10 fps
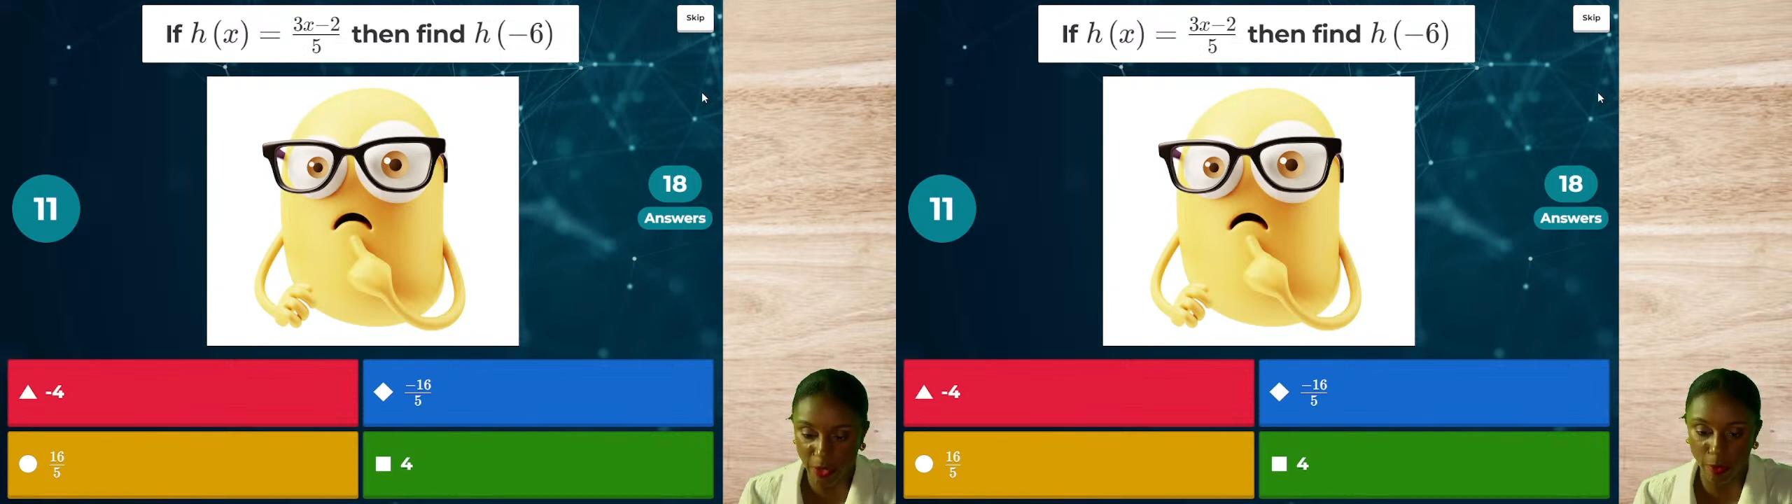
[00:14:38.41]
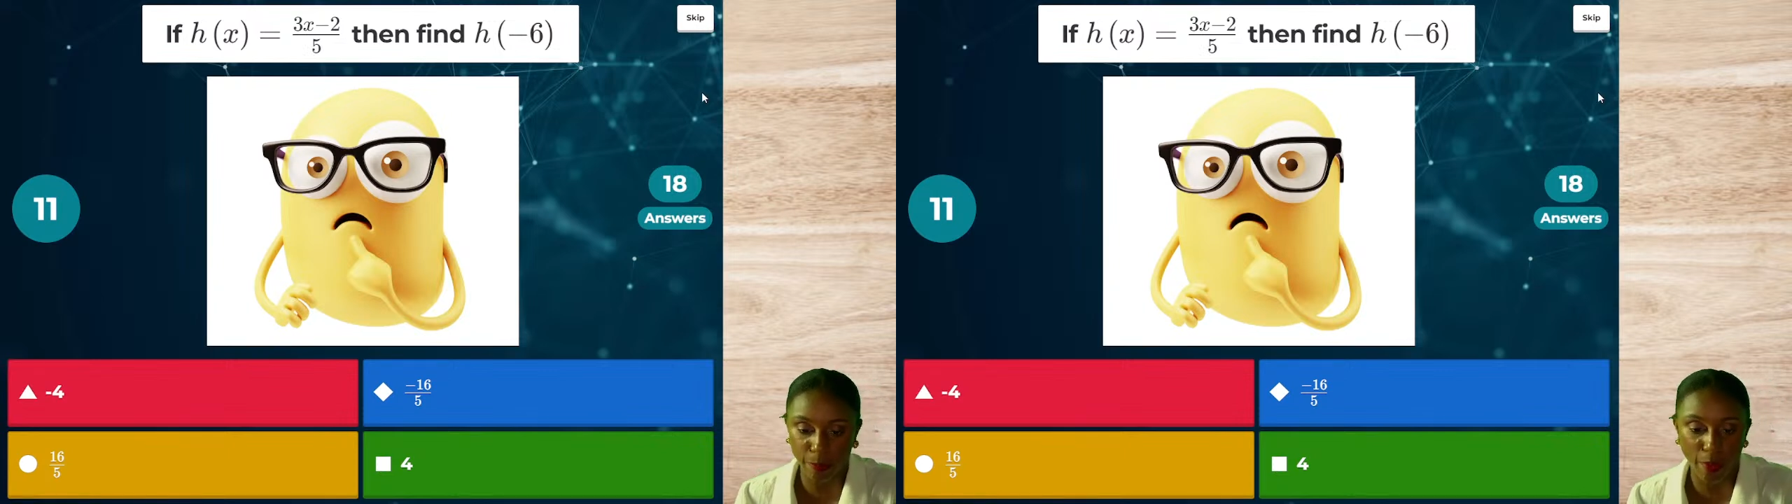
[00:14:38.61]

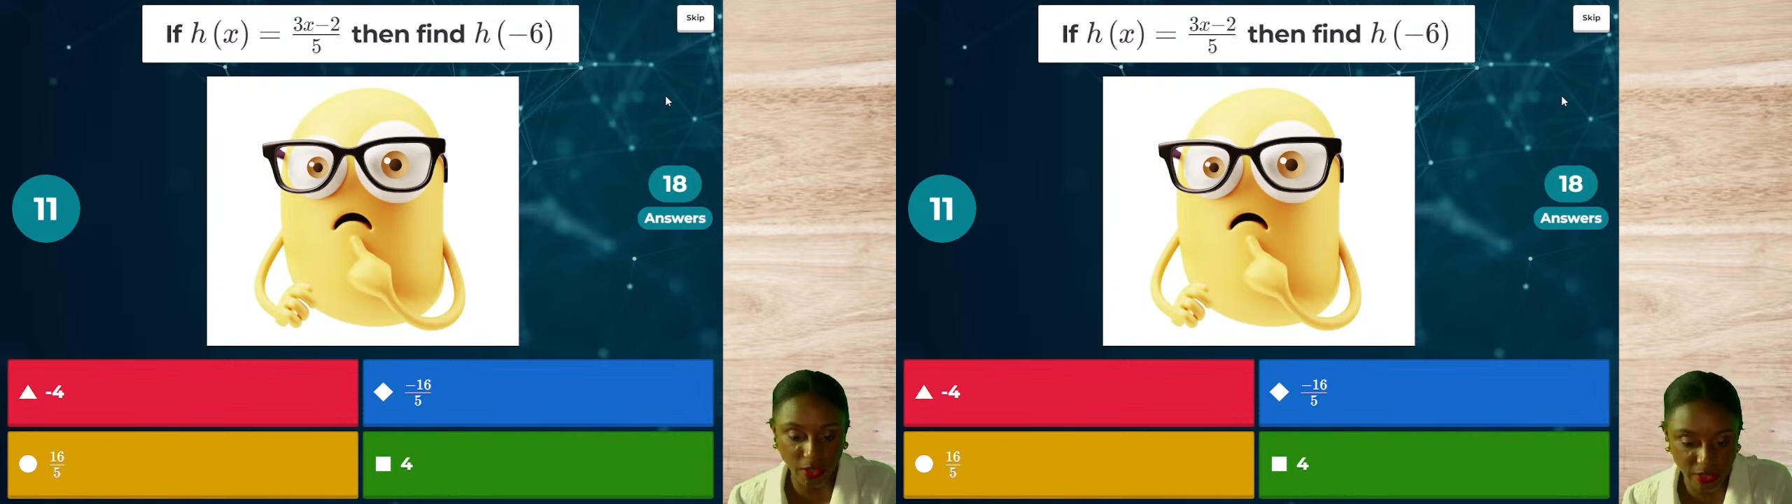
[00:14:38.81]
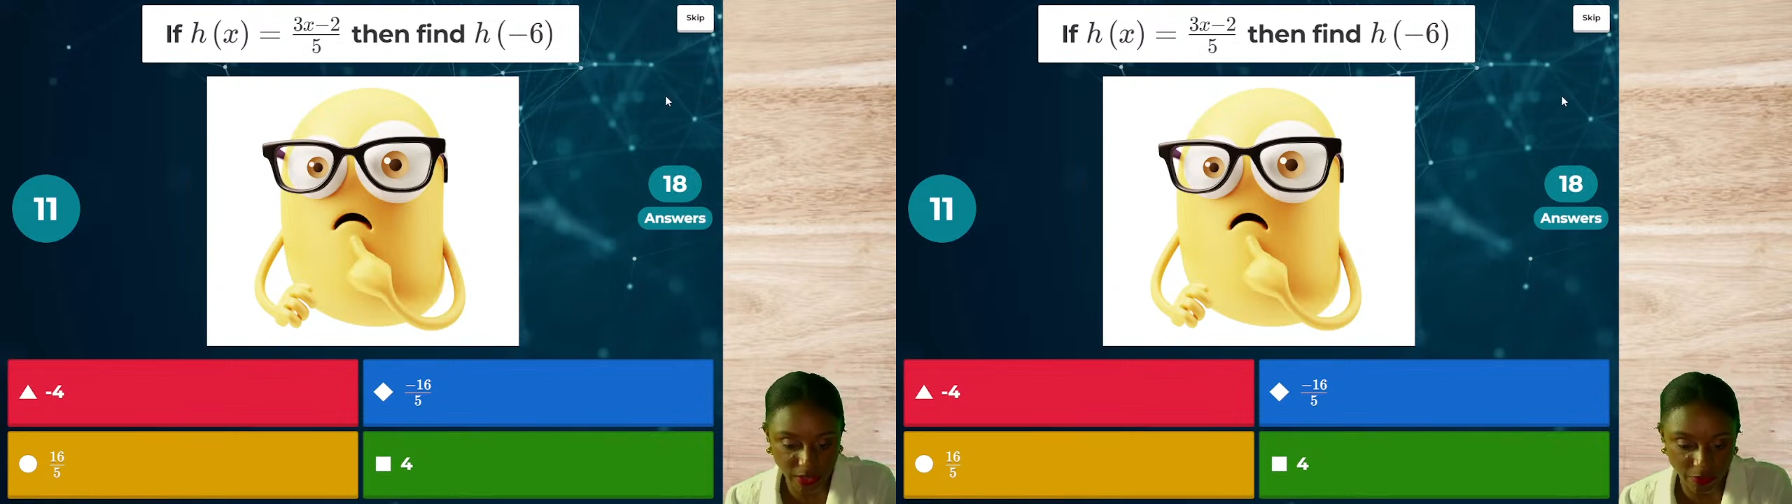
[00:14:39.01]
a
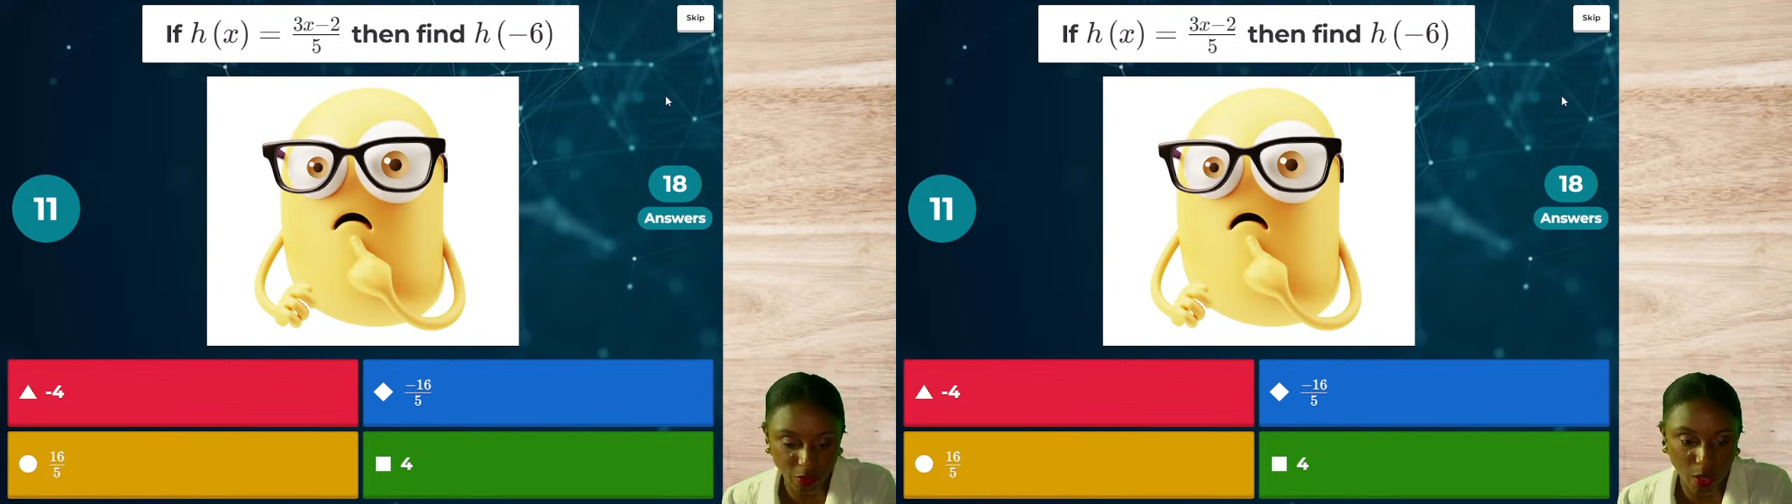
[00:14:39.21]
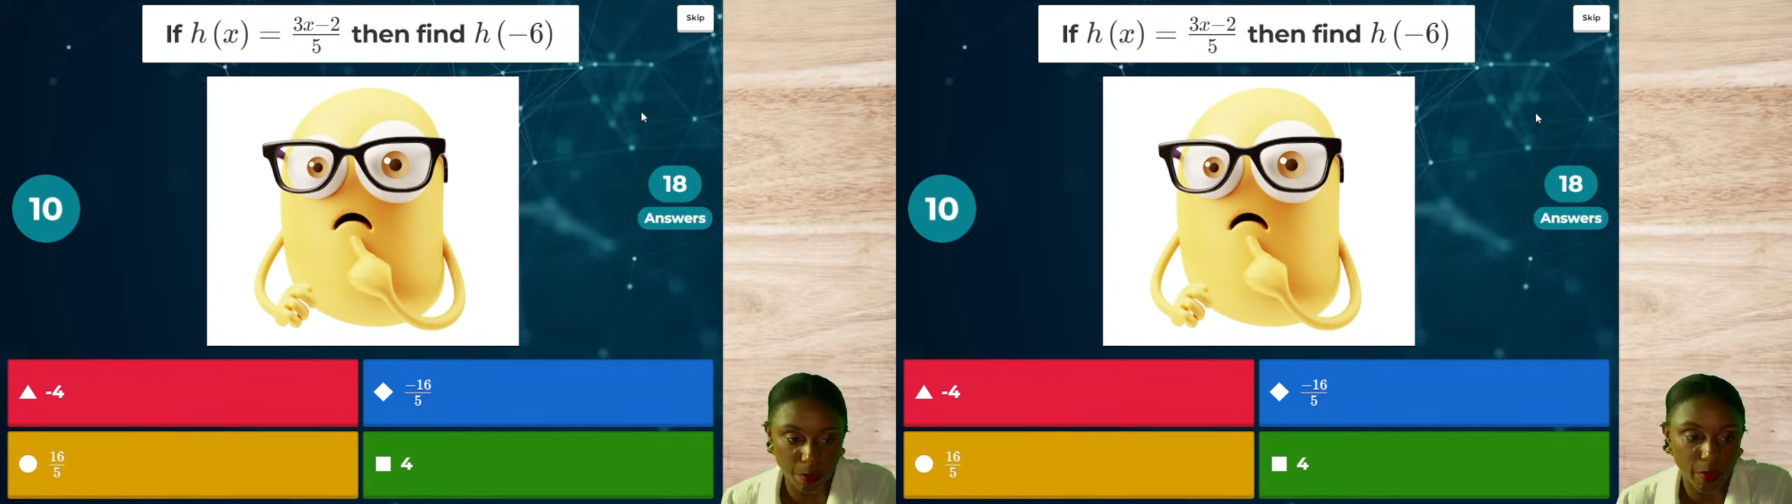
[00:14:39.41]
positive
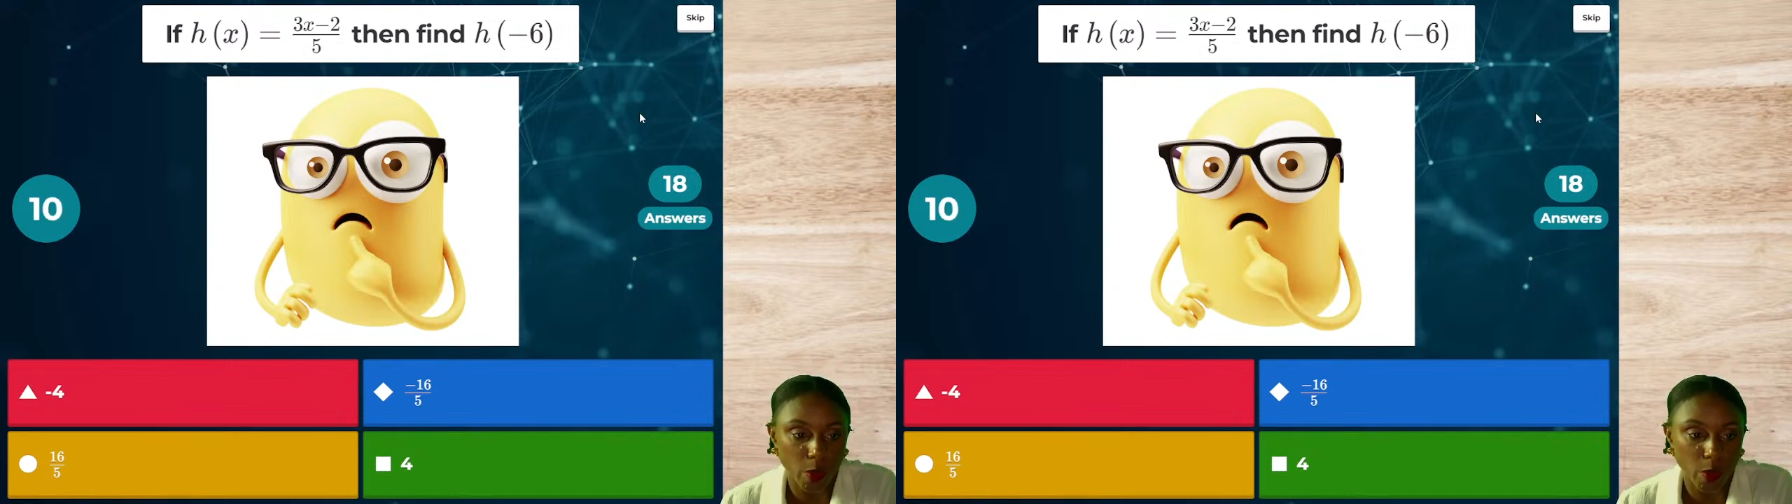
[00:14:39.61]
number,